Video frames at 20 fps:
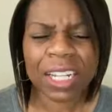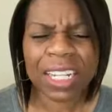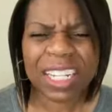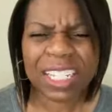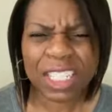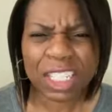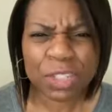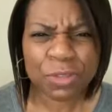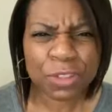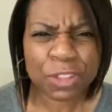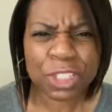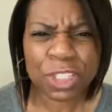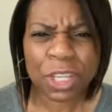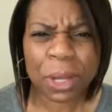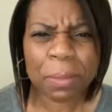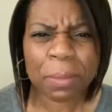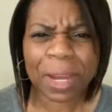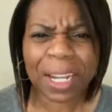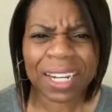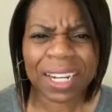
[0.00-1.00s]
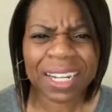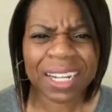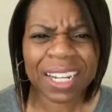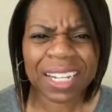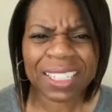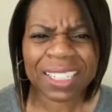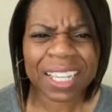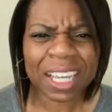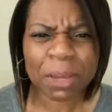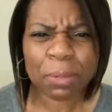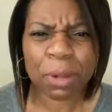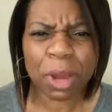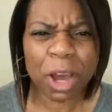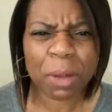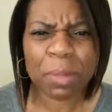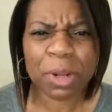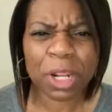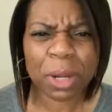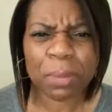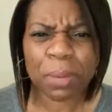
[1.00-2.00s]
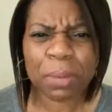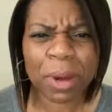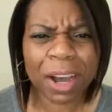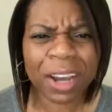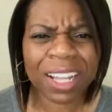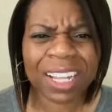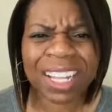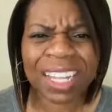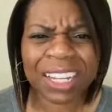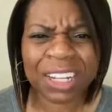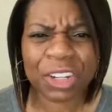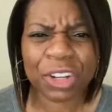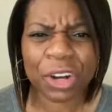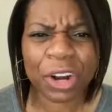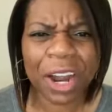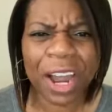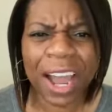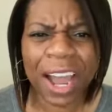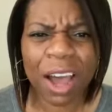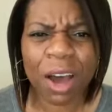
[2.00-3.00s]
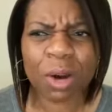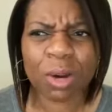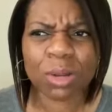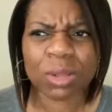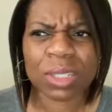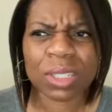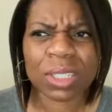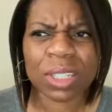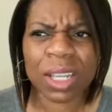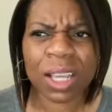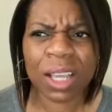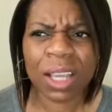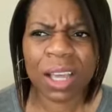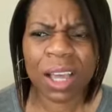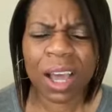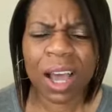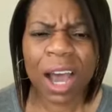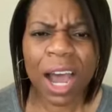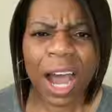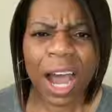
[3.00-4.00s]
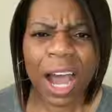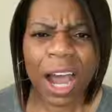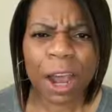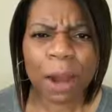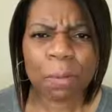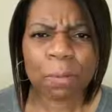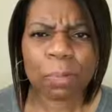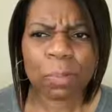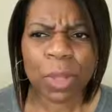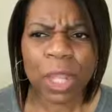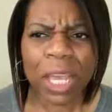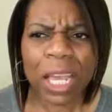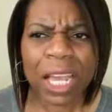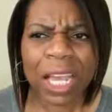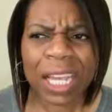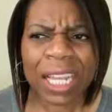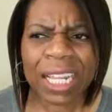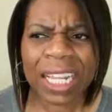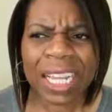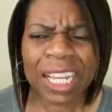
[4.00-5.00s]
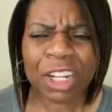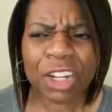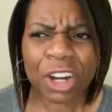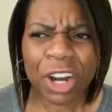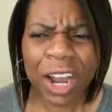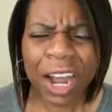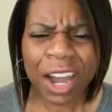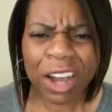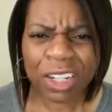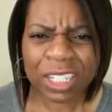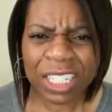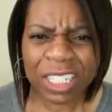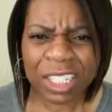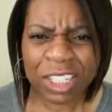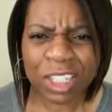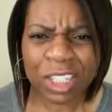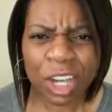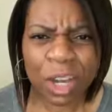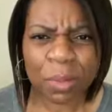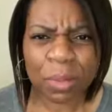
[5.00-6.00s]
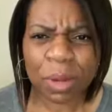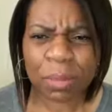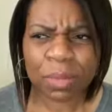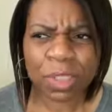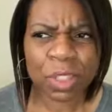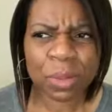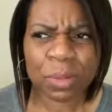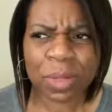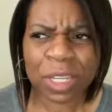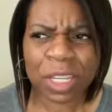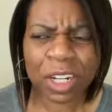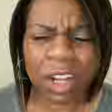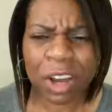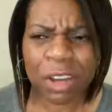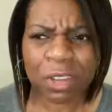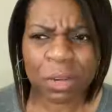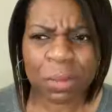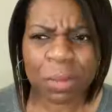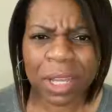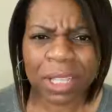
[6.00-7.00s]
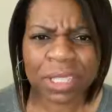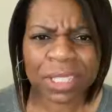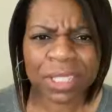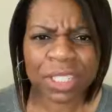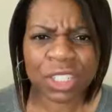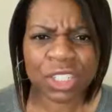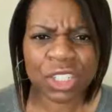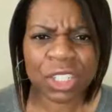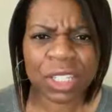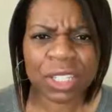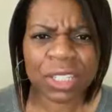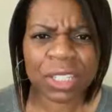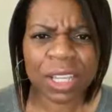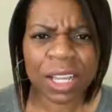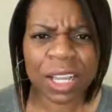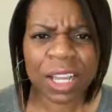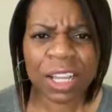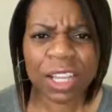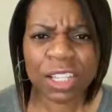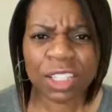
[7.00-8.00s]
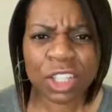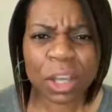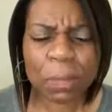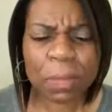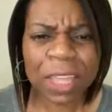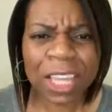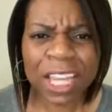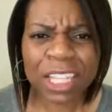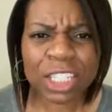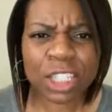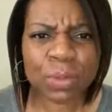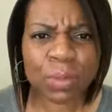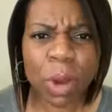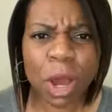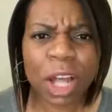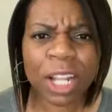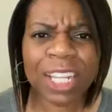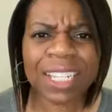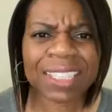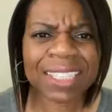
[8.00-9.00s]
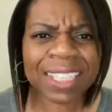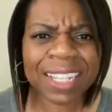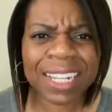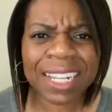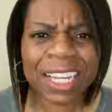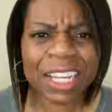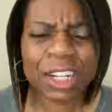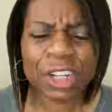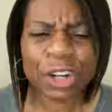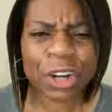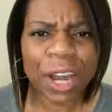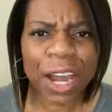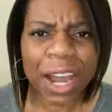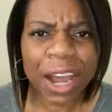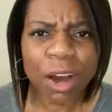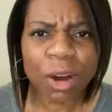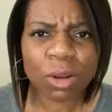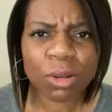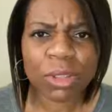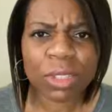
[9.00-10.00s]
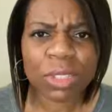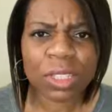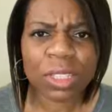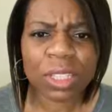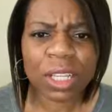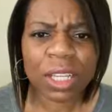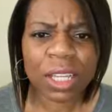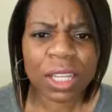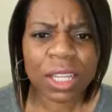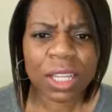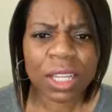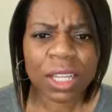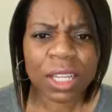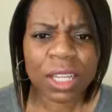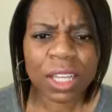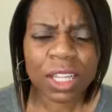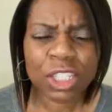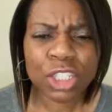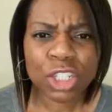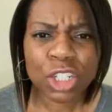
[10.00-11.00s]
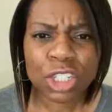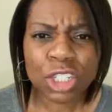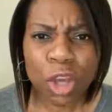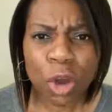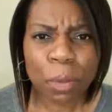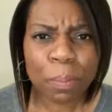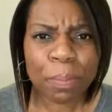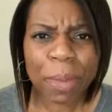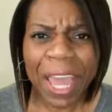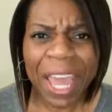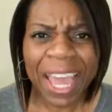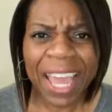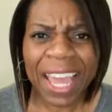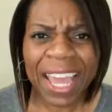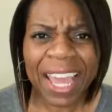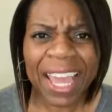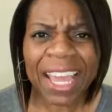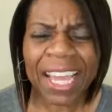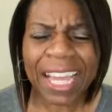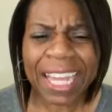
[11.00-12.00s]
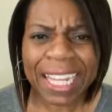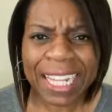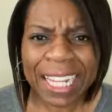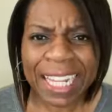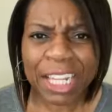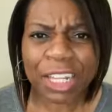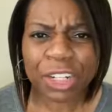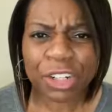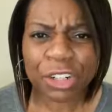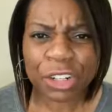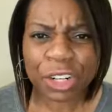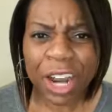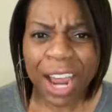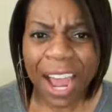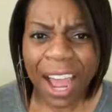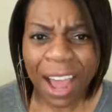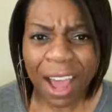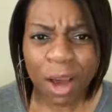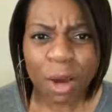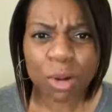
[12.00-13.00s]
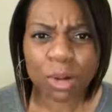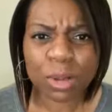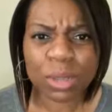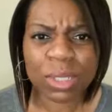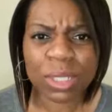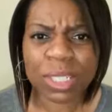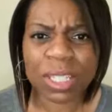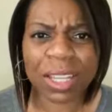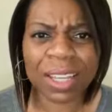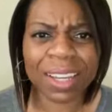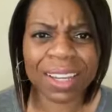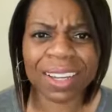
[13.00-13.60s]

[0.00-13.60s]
This is for somebody. This keep coming up about cleaning your house. Um, clean your house. This has come up to me in other messages. Something as small as clean your house. Just obey and clean your house.